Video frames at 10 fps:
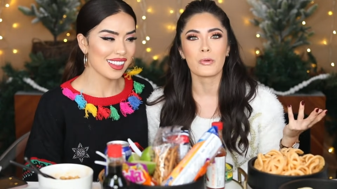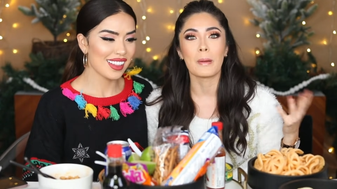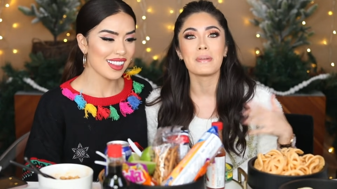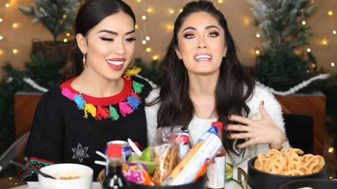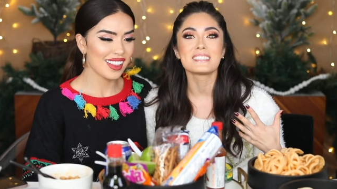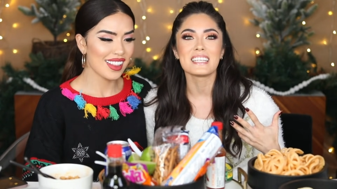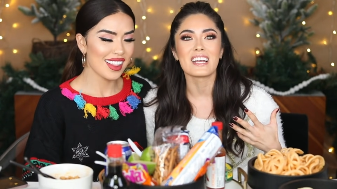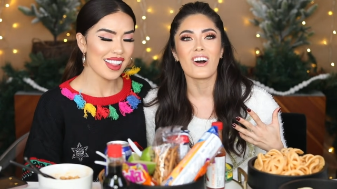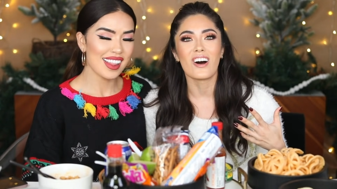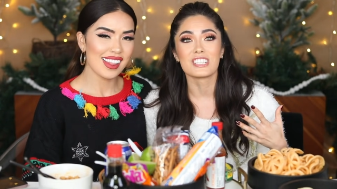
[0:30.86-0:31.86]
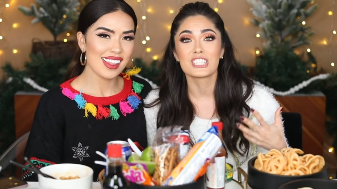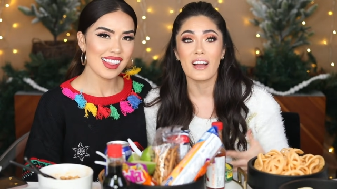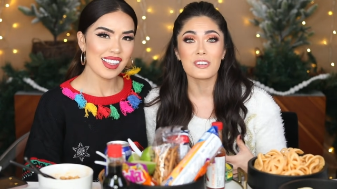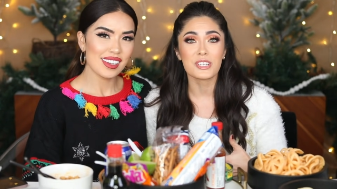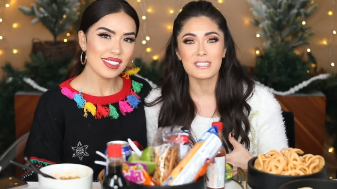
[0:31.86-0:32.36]
Speaker 1: We're reminiscing on
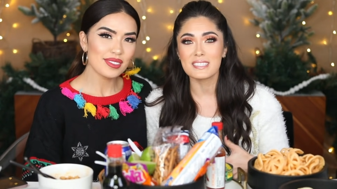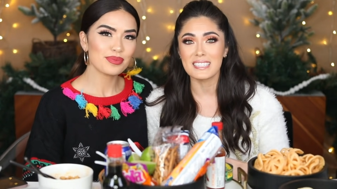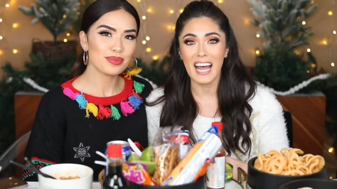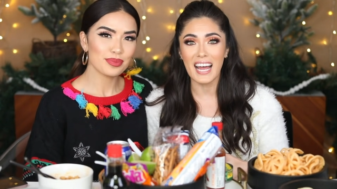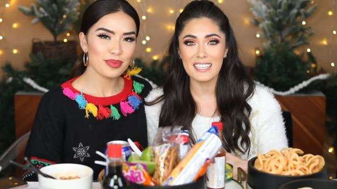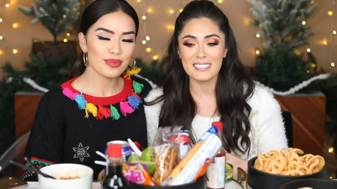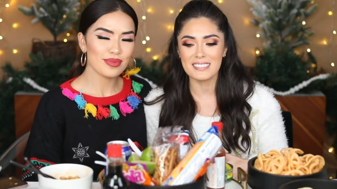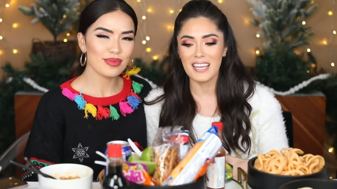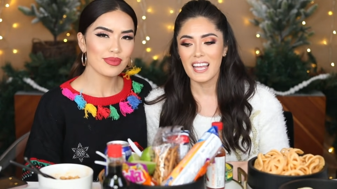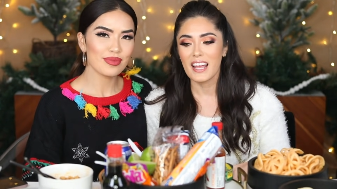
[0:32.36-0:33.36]
childhood snacks.